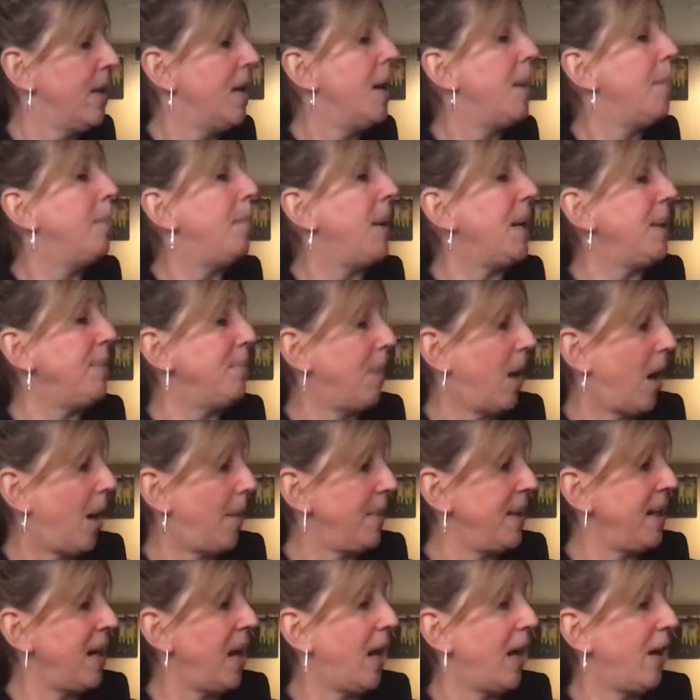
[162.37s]
My mom
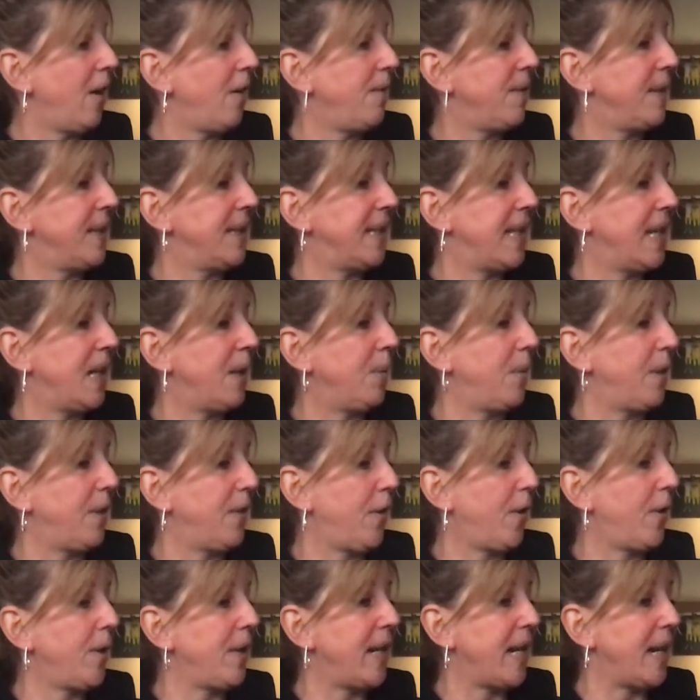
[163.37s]
and I are visiting with
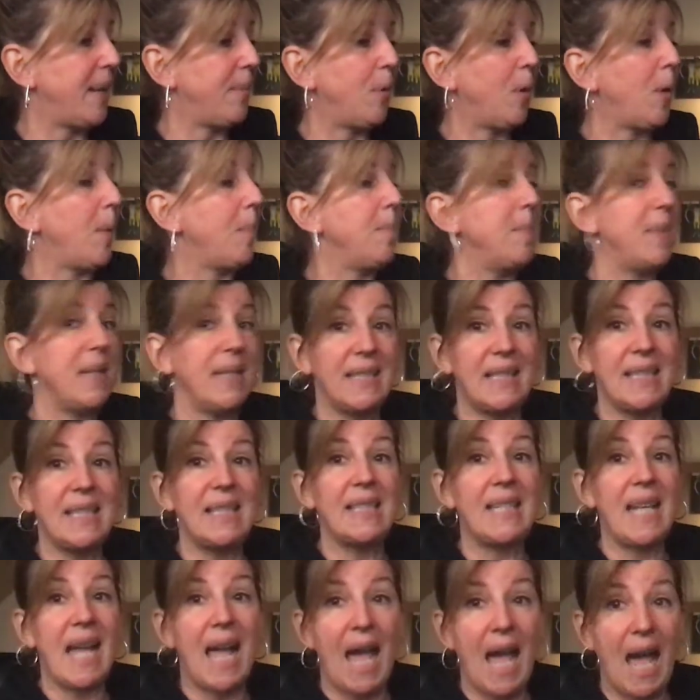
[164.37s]
our neighbor,
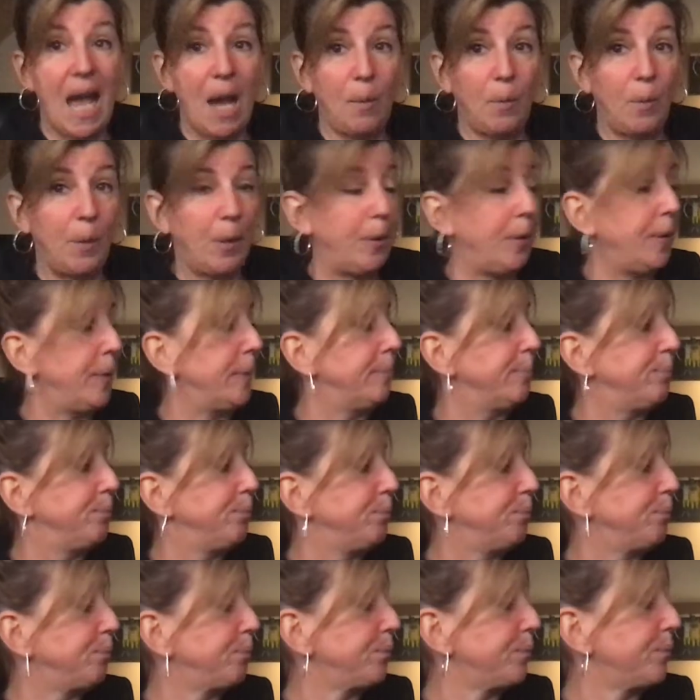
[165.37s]
Mrs. Howard,
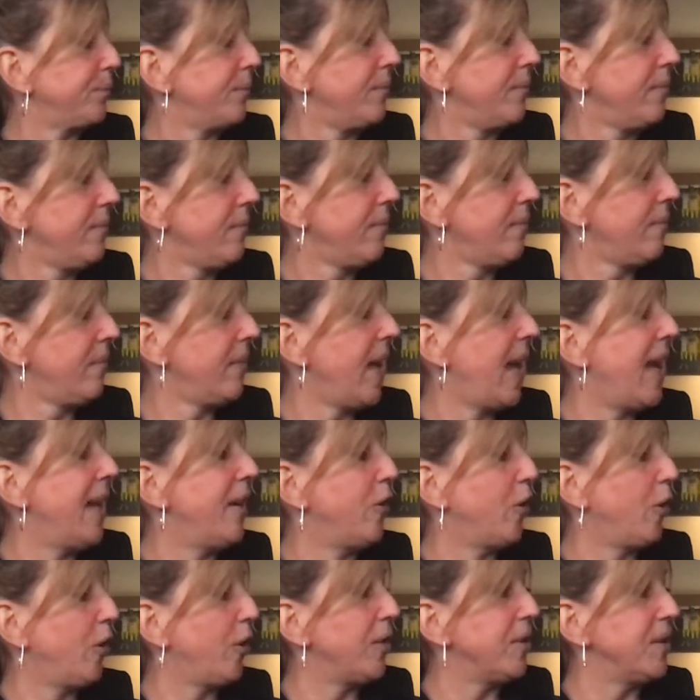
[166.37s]
and
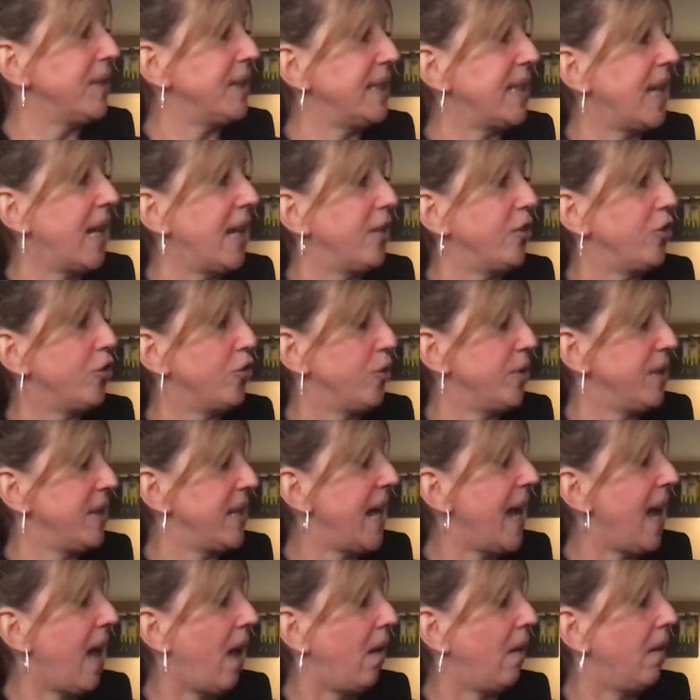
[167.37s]
her son,
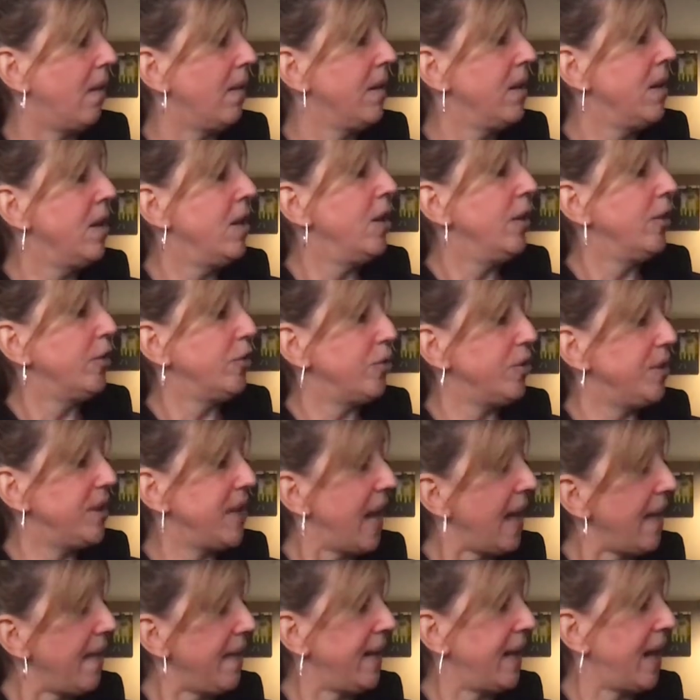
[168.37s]
Trudell.
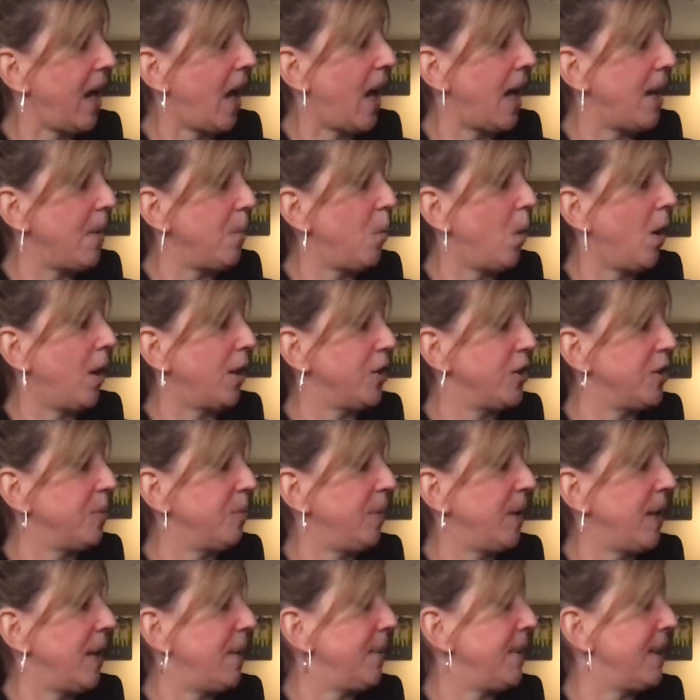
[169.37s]
Trudell and I want to
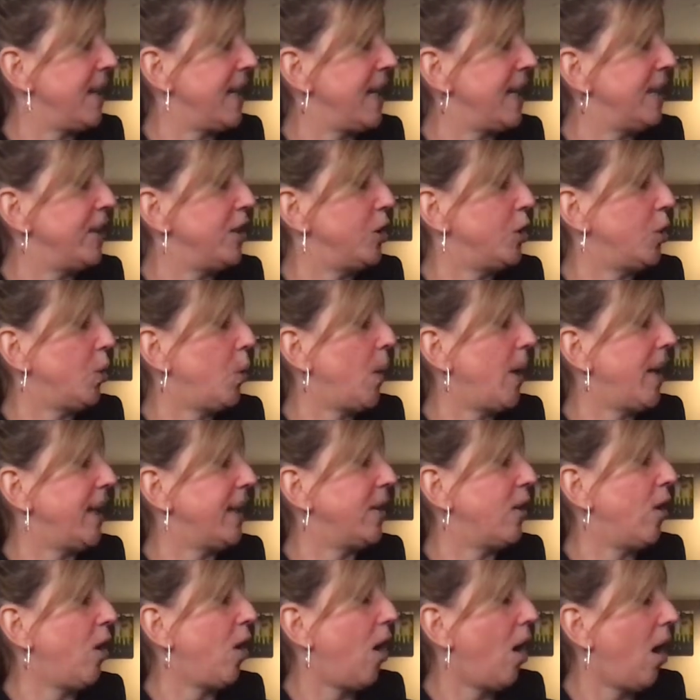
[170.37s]
play with his toy
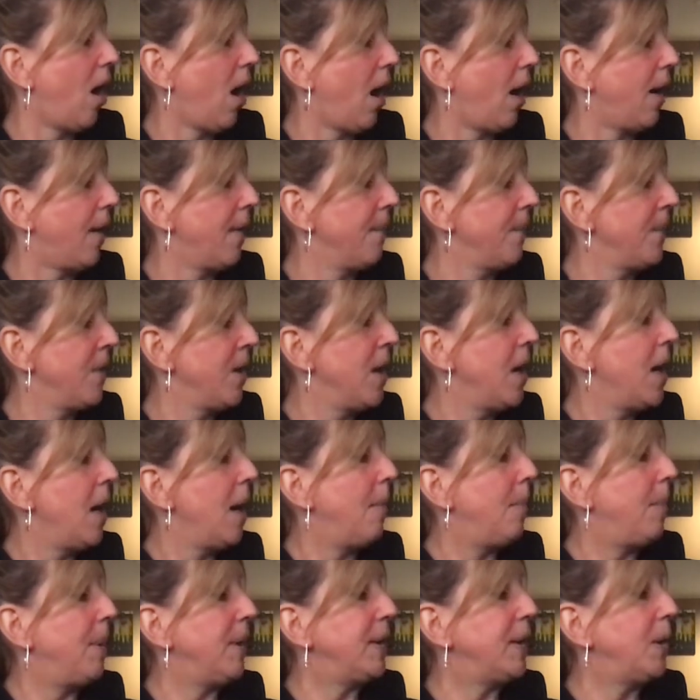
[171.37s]
car,
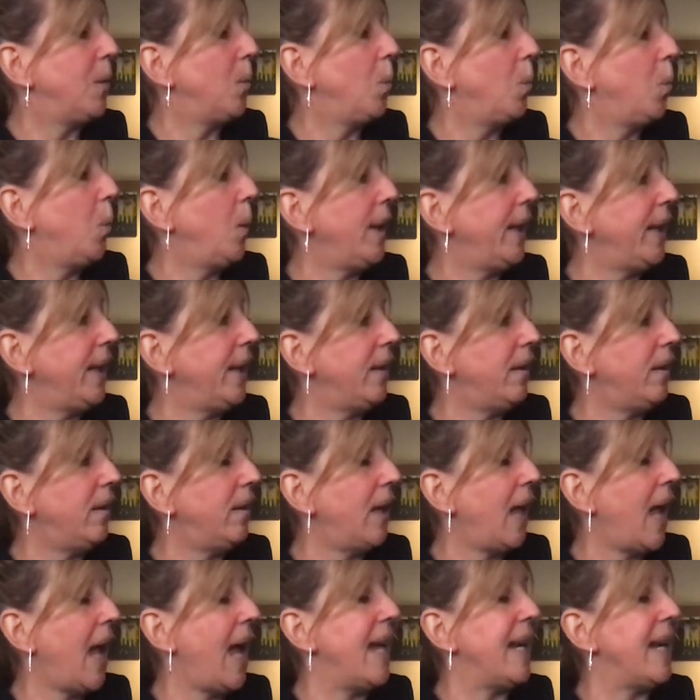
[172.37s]
but the
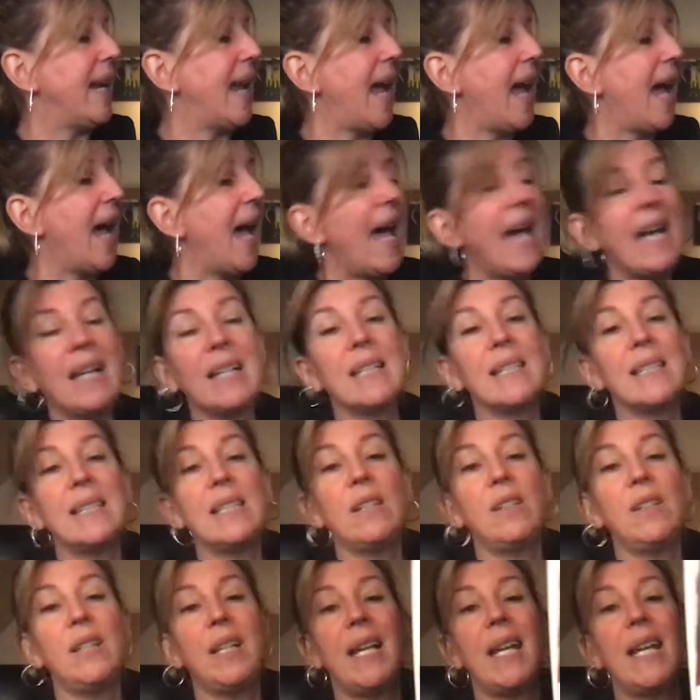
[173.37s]
wheel and
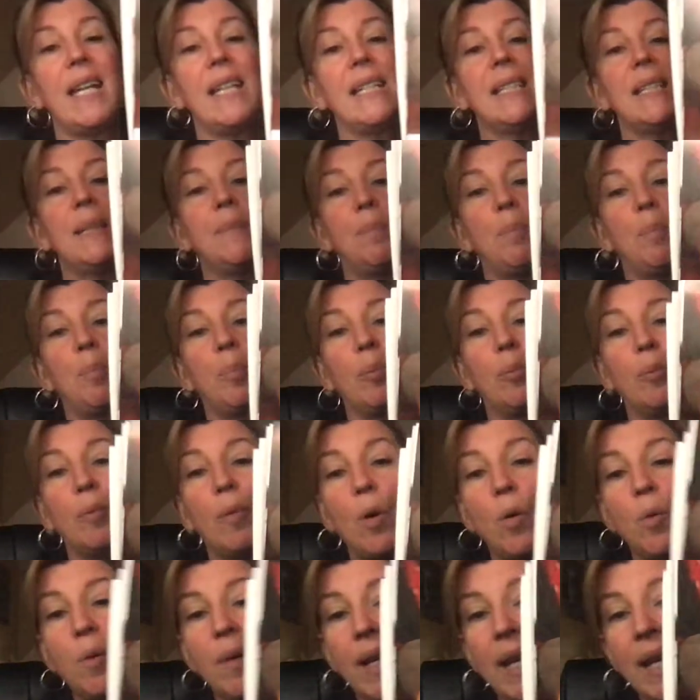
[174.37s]
axle is
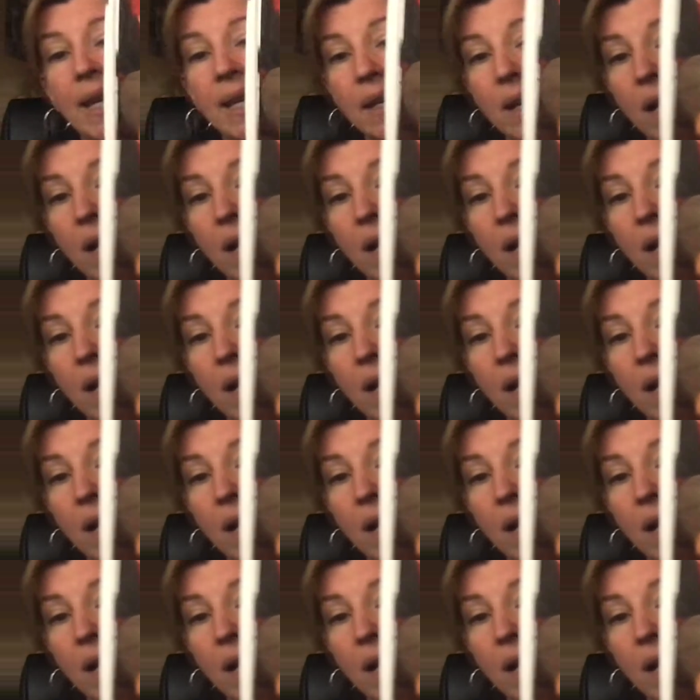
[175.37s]
broken